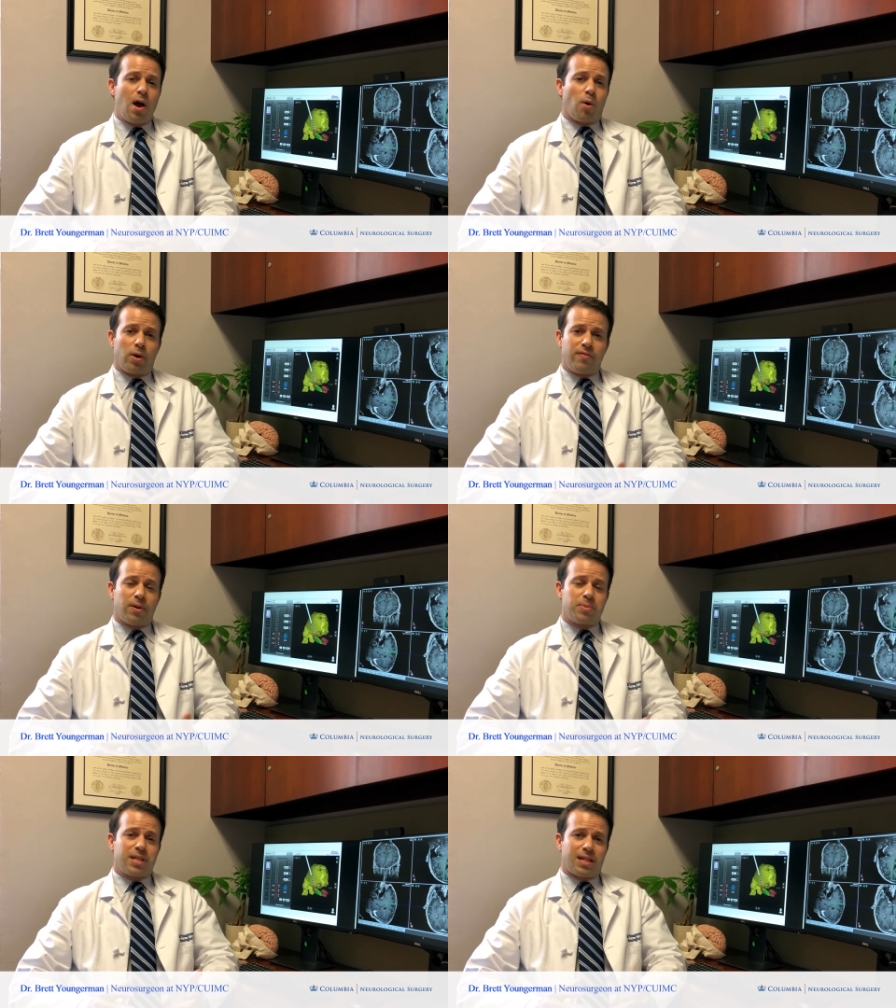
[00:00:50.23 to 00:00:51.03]
or even
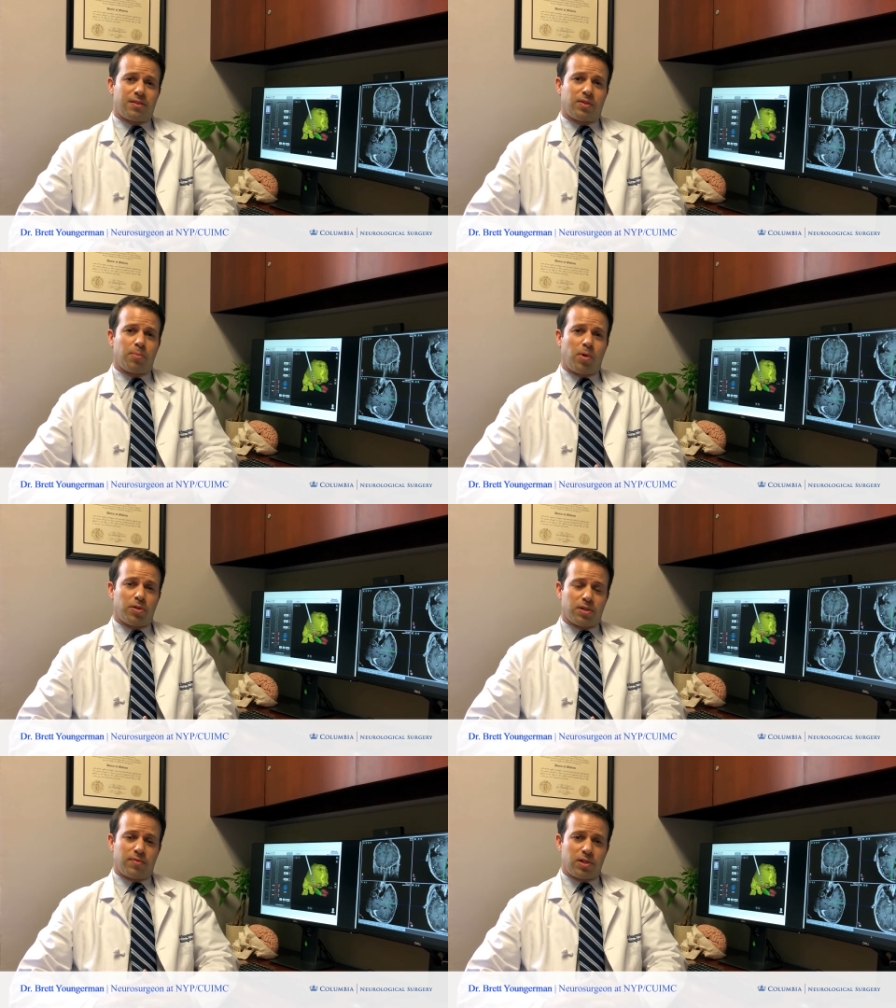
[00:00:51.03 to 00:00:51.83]

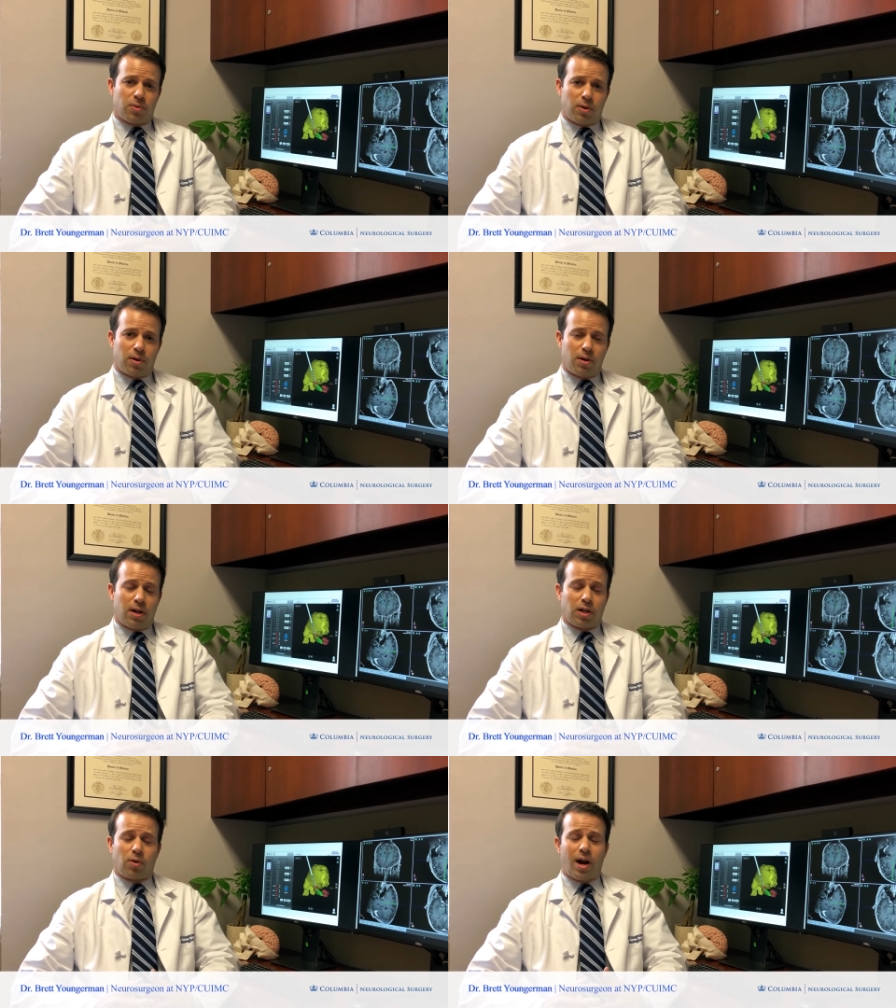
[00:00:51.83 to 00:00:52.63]
obsessive-compulsive disorder
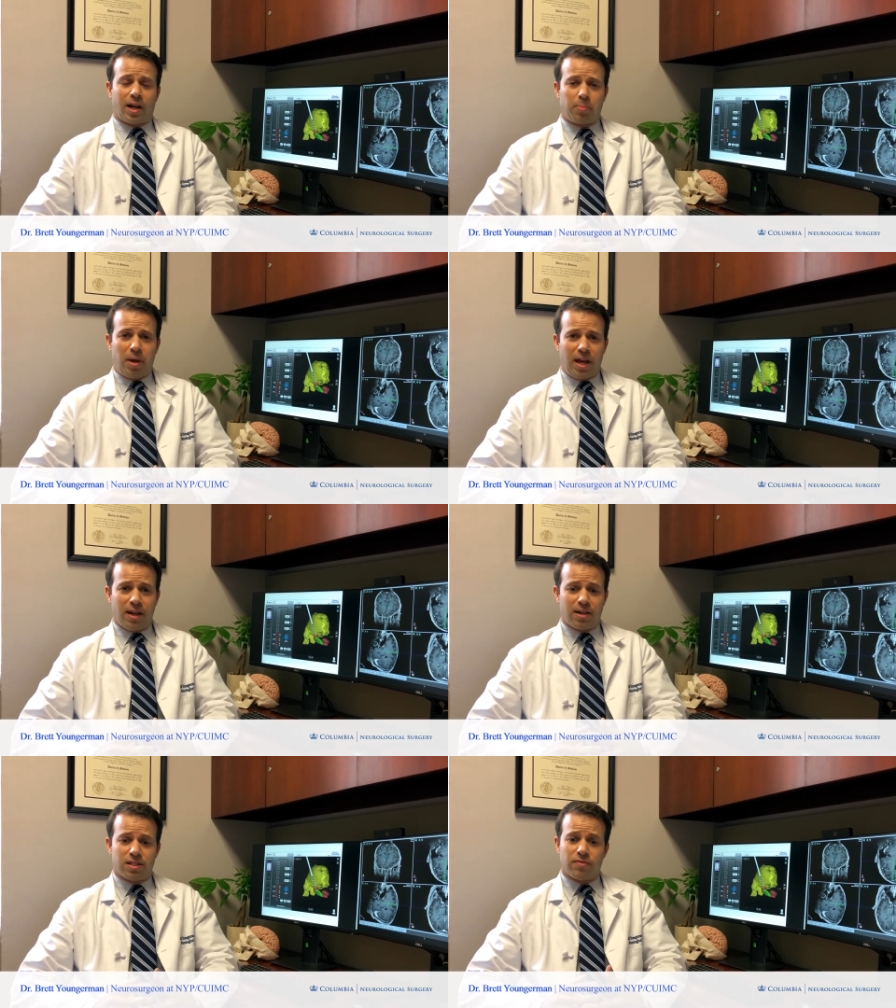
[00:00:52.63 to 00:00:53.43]
and chronic pain
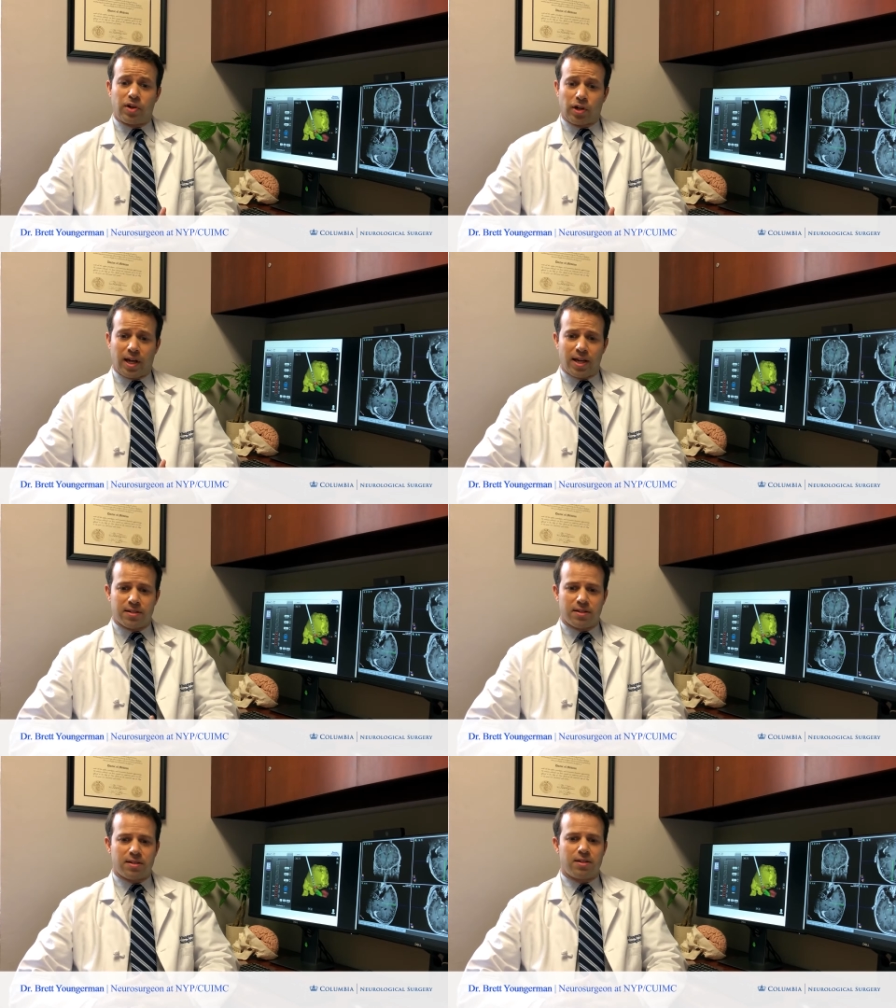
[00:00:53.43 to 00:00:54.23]
in severe
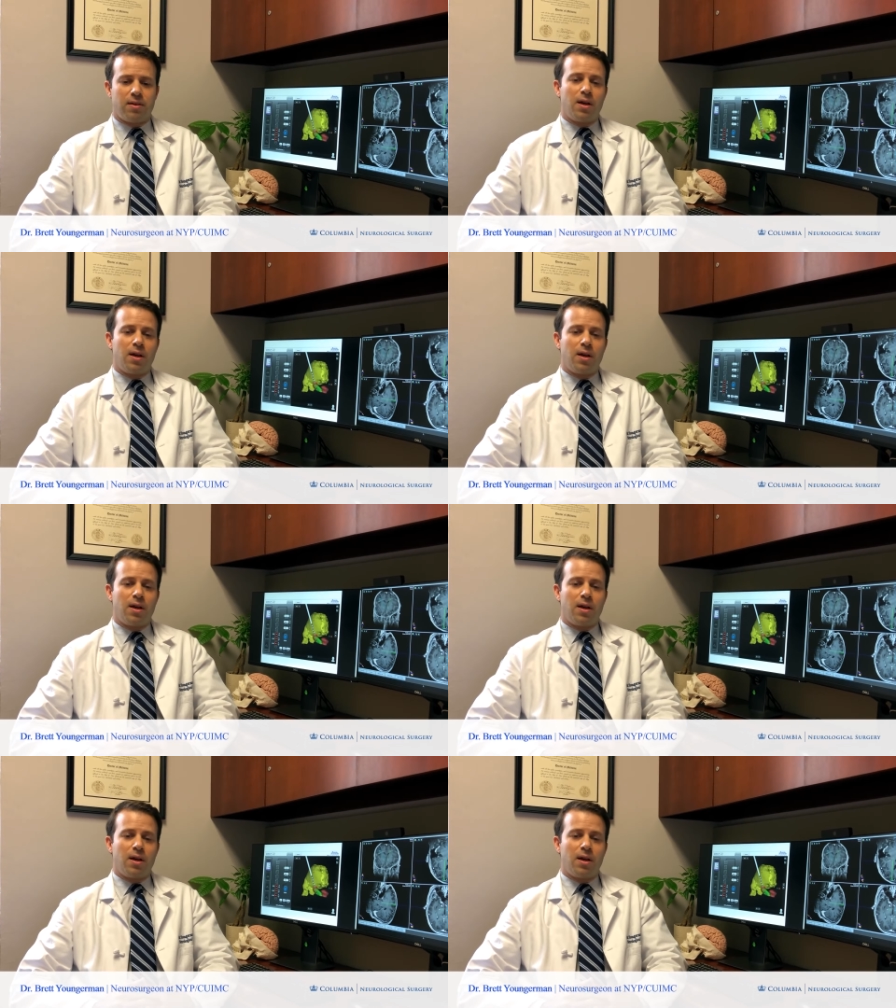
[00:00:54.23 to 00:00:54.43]
cases.